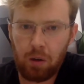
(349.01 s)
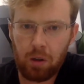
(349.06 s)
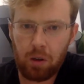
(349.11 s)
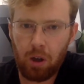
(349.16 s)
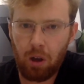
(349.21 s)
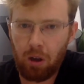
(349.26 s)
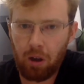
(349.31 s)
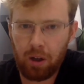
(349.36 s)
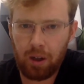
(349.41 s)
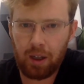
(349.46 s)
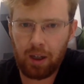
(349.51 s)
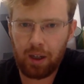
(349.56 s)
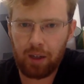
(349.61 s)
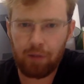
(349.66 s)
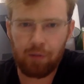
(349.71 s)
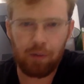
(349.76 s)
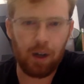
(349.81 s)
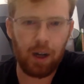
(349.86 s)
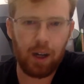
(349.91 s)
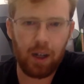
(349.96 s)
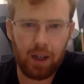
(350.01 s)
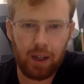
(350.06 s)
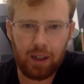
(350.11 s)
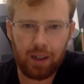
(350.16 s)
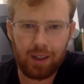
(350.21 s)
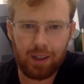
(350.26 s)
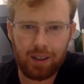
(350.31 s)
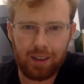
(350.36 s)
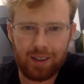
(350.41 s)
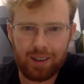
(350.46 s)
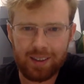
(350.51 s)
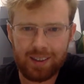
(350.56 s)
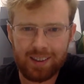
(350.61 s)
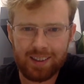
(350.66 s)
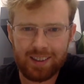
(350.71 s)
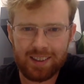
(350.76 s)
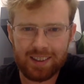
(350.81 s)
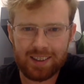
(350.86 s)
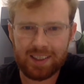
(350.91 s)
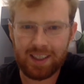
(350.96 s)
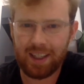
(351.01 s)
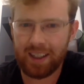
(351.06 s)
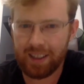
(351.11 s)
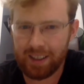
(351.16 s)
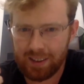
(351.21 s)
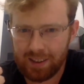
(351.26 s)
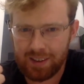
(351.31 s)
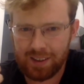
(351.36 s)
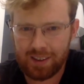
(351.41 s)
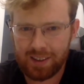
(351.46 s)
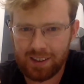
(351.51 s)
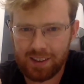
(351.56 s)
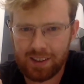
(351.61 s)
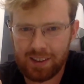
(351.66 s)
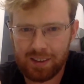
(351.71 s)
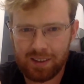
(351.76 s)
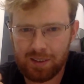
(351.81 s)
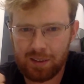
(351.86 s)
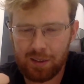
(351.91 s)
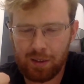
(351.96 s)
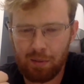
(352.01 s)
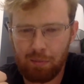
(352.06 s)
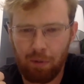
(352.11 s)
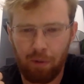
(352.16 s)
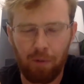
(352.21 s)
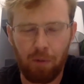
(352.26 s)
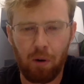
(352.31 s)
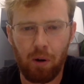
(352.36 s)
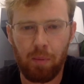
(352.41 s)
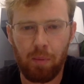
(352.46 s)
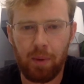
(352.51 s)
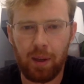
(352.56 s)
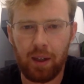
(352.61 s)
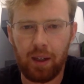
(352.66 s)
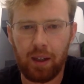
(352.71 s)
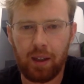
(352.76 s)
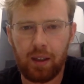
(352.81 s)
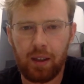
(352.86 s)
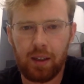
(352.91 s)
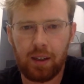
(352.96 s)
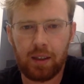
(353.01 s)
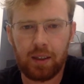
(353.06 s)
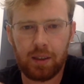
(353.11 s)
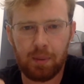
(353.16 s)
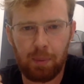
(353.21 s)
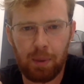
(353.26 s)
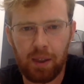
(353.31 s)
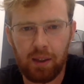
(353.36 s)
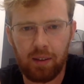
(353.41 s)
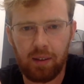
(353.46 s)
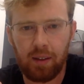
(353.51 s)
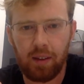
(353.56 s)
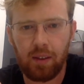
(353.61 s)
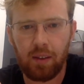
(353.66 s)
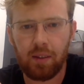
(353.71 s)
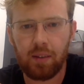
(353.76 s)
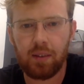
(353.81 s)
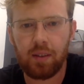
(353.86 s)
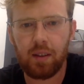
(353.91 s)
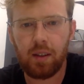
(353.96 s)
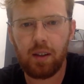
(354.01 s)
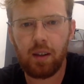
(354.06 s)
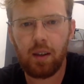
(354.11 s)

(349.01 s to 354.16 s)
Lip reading: talking, writing, science performing species,